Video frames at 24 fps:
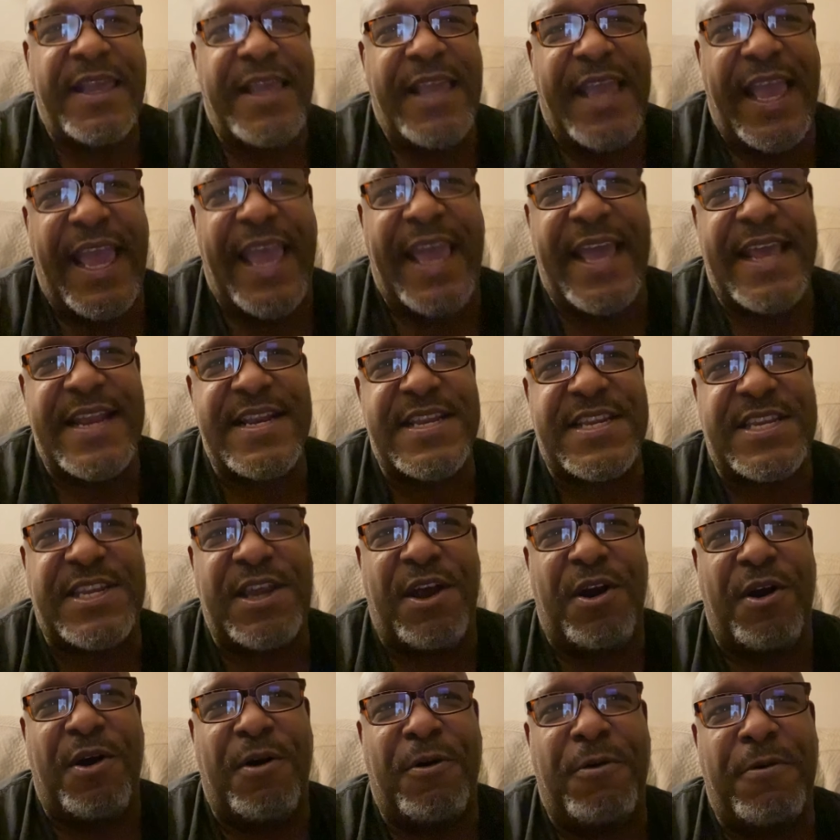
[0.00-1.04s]
And
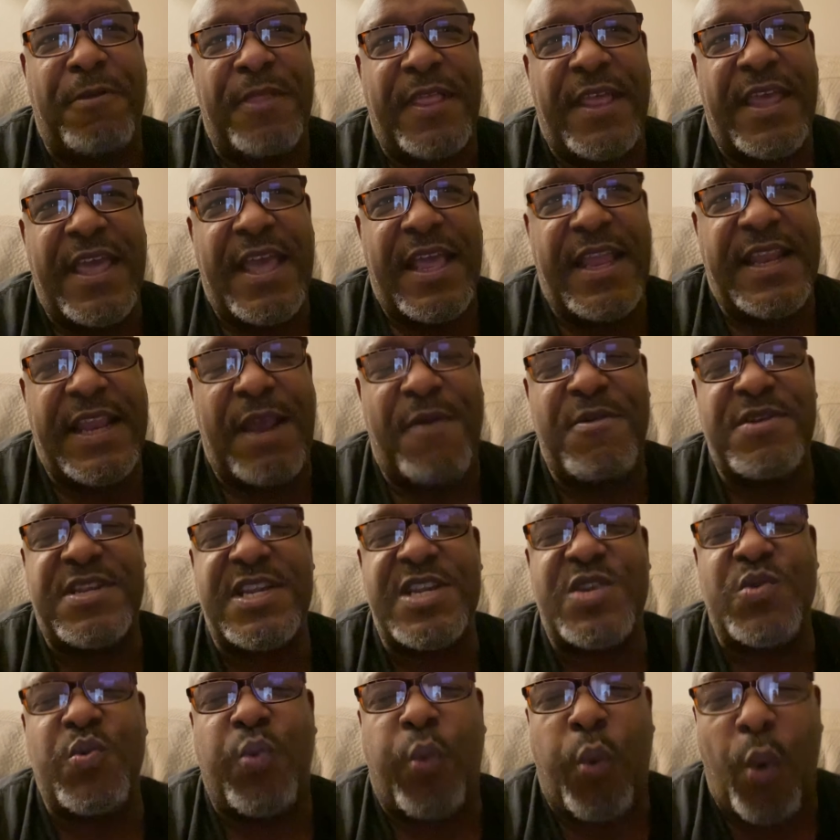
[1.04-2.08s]
so there was
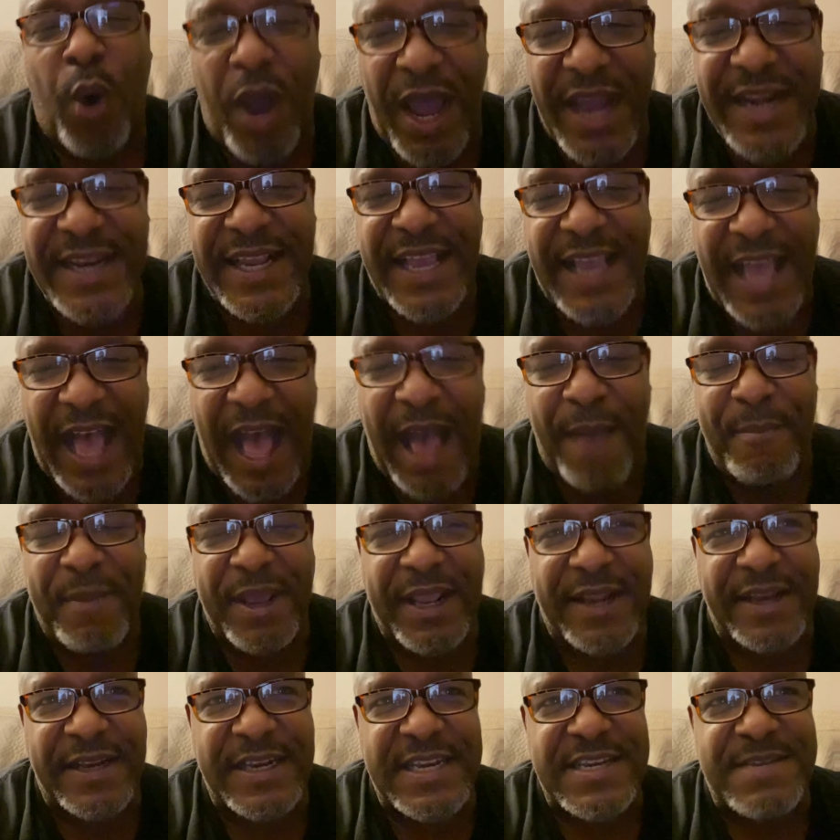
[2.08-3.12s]
this one comic,
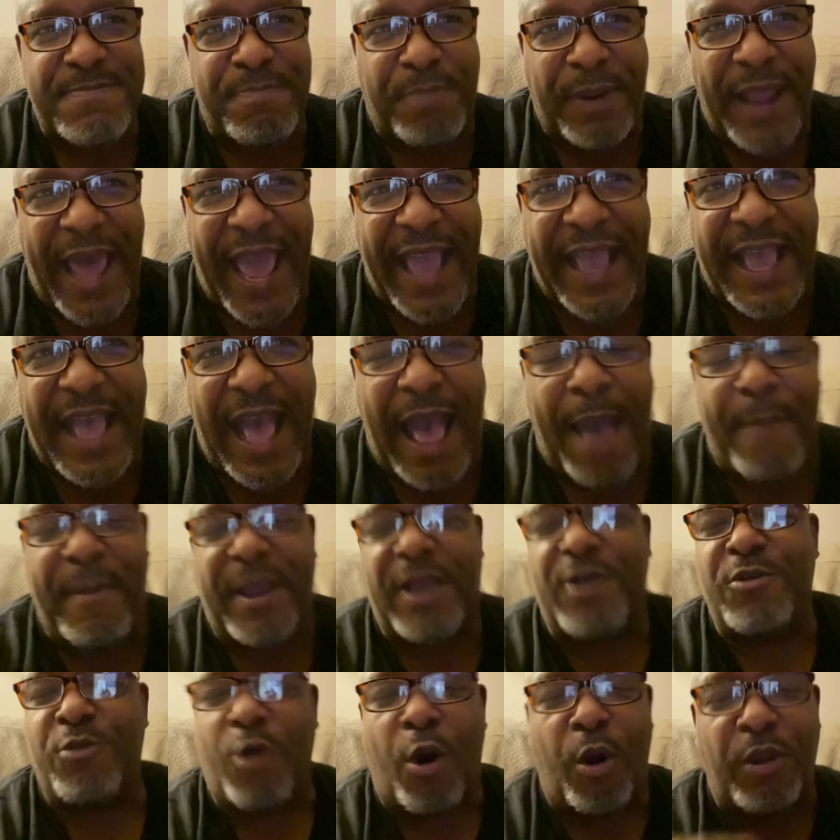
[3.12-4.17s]
this black comic
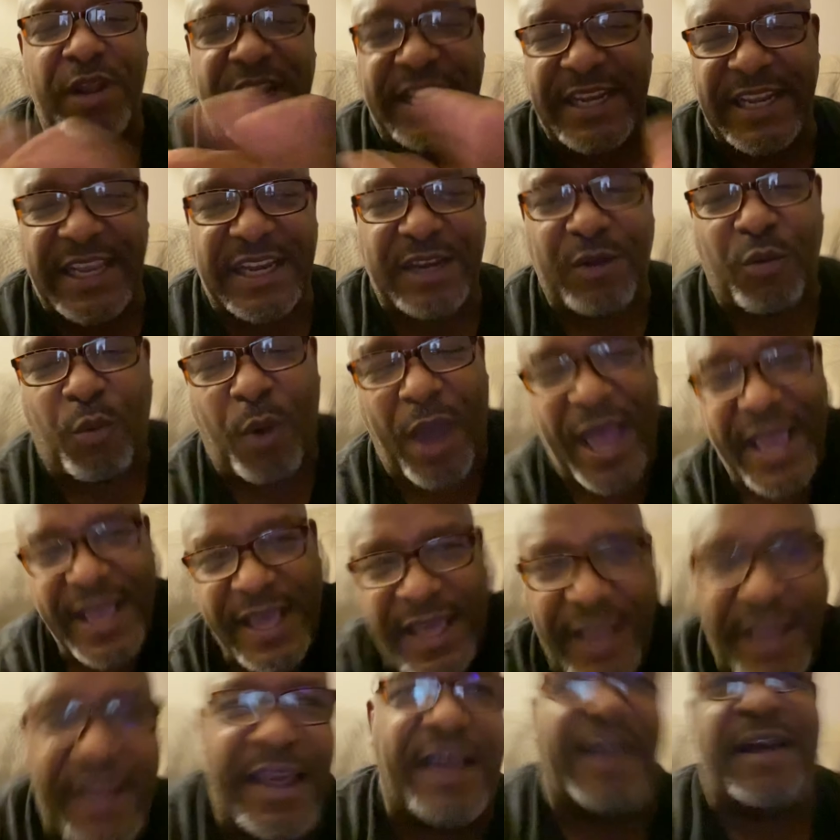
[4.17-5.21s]
who only did the white
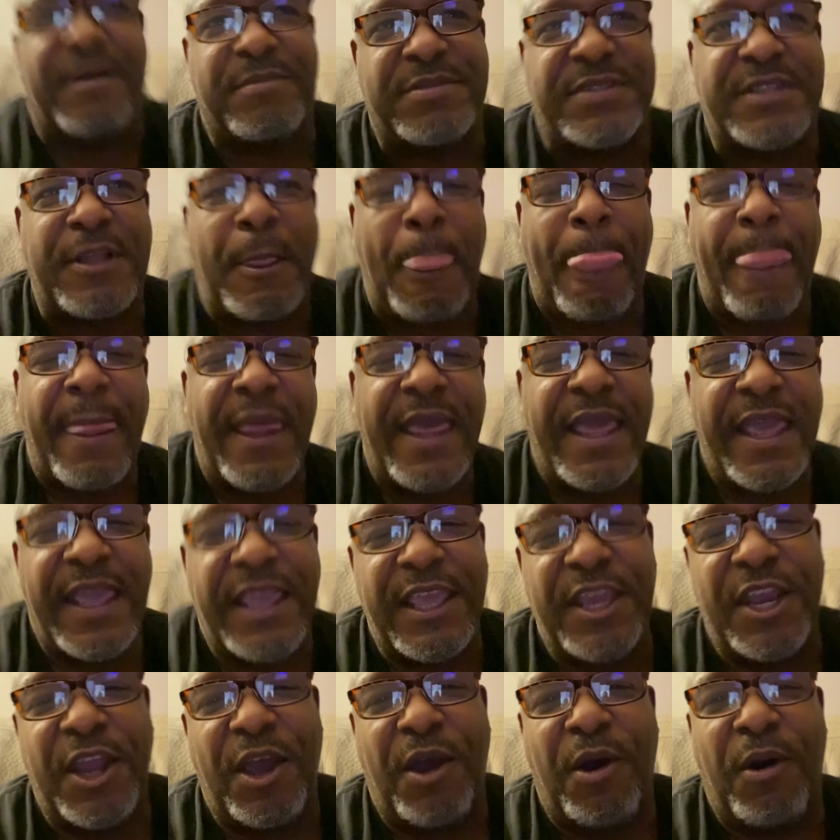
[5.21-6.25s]
clubs.
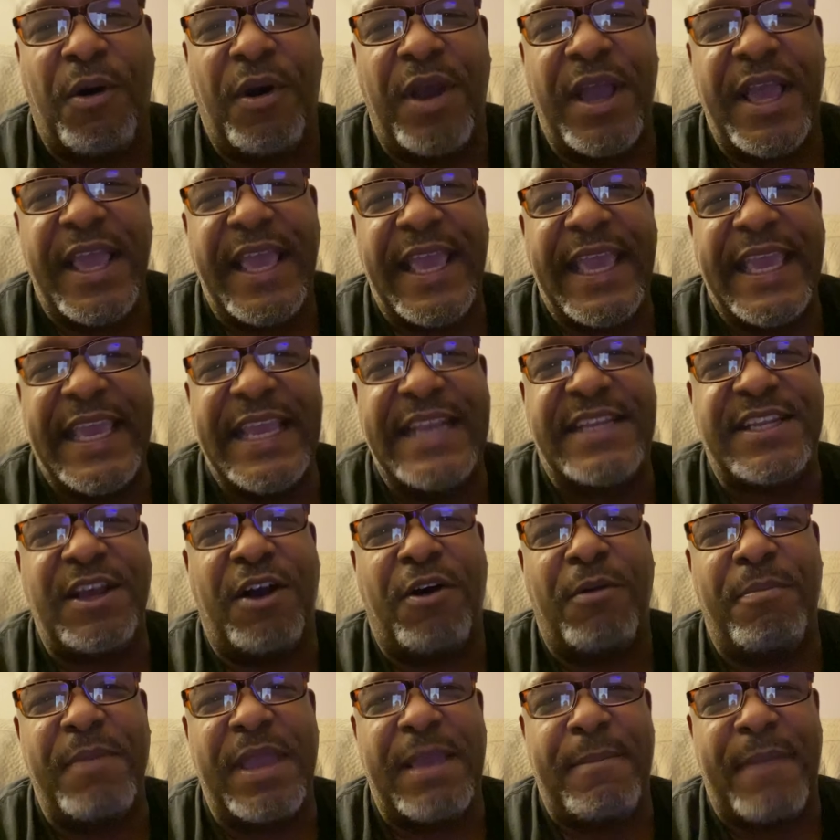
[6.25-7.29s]
He
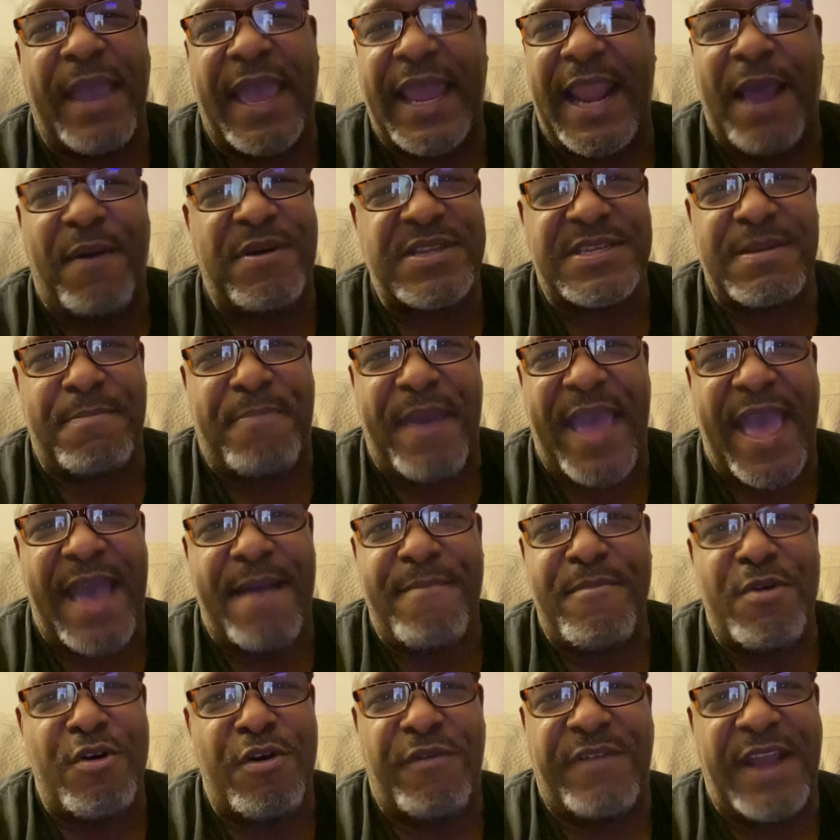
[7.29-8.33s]
told me, man, that was a bad
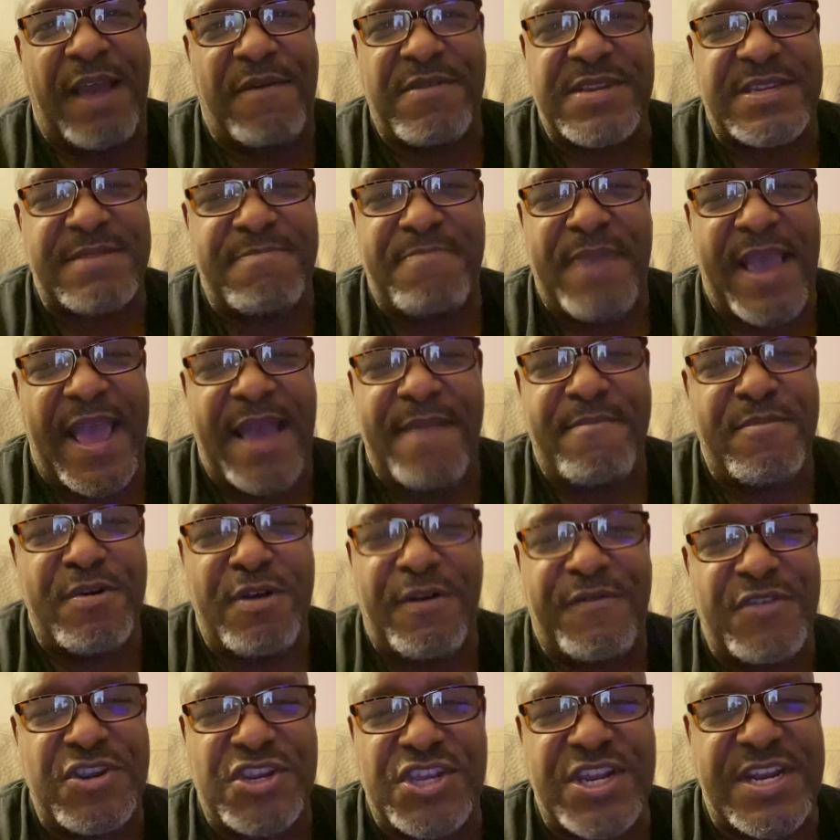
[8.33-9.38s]
move. That was a bad
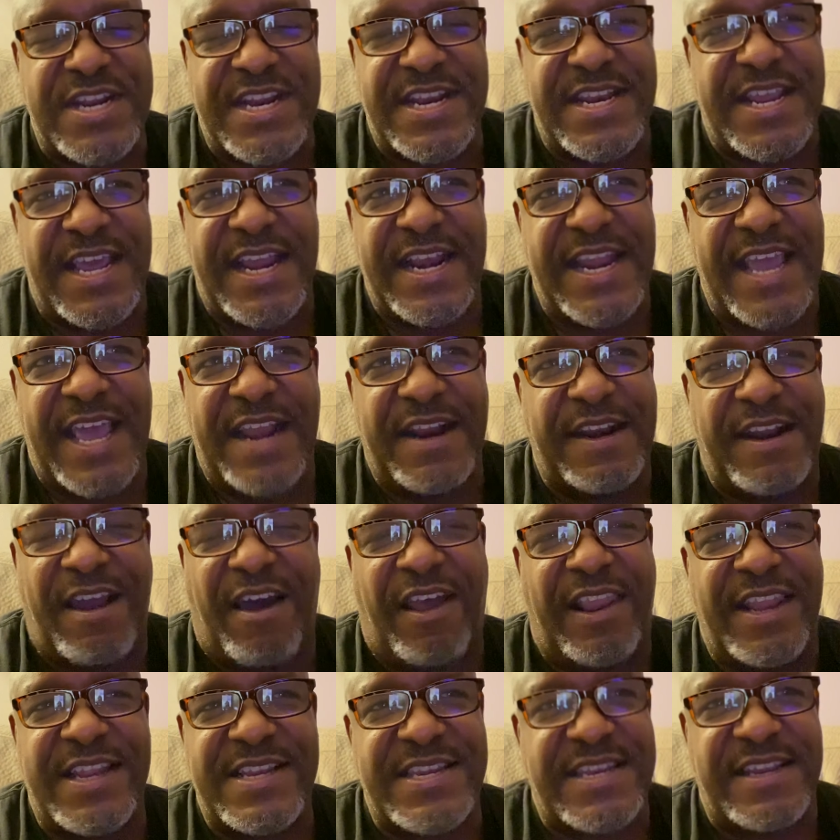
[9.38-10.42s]
move. You shouldn't have done that and
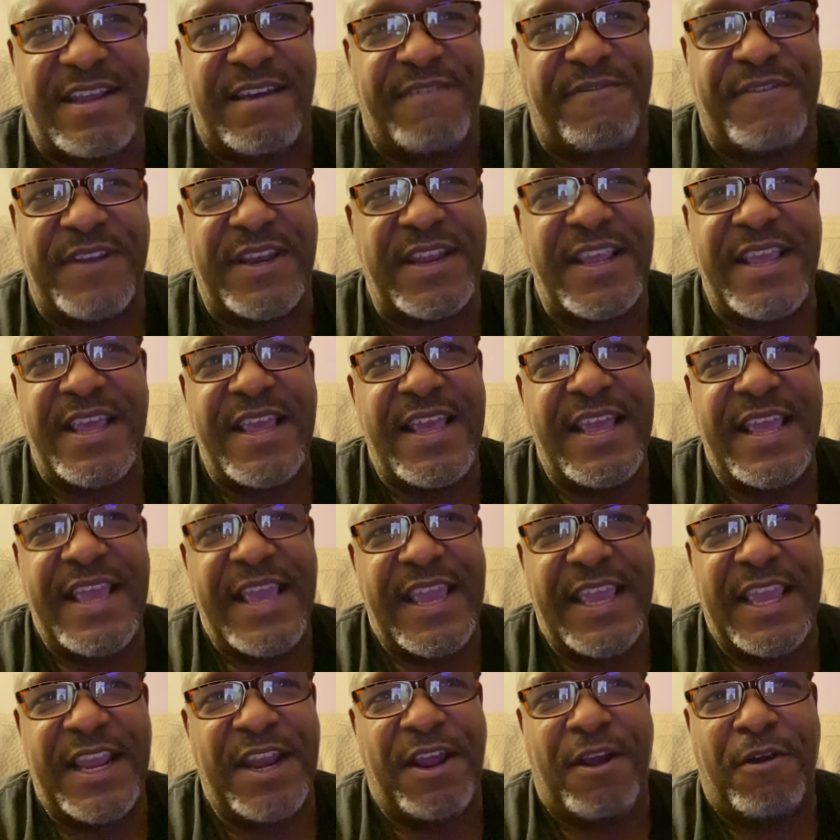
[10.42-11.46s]
all this stuff. And,
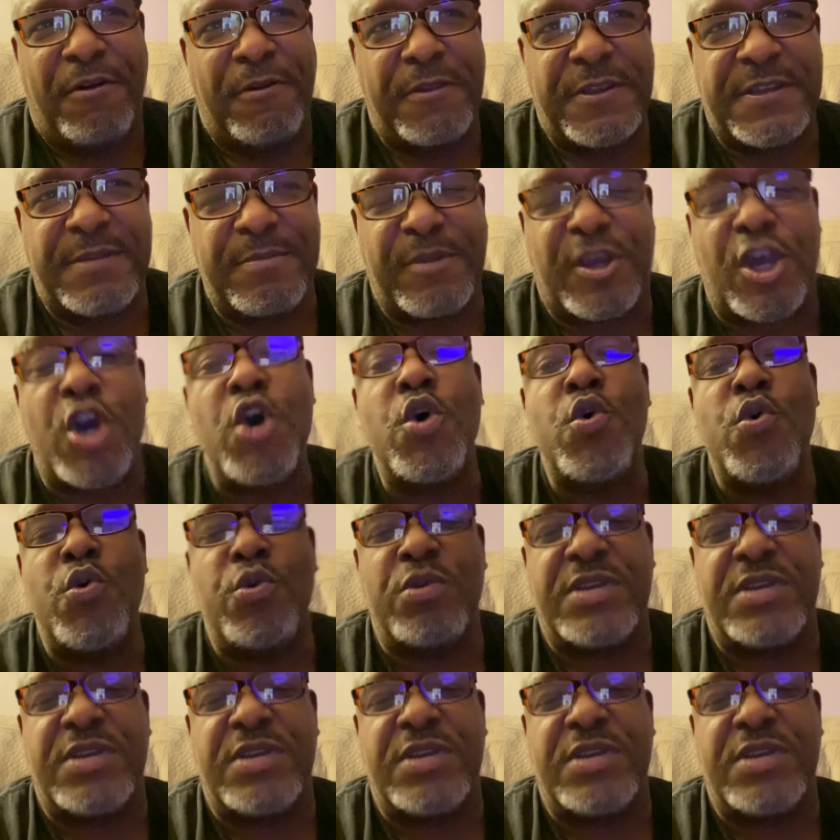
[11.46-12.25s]
some coon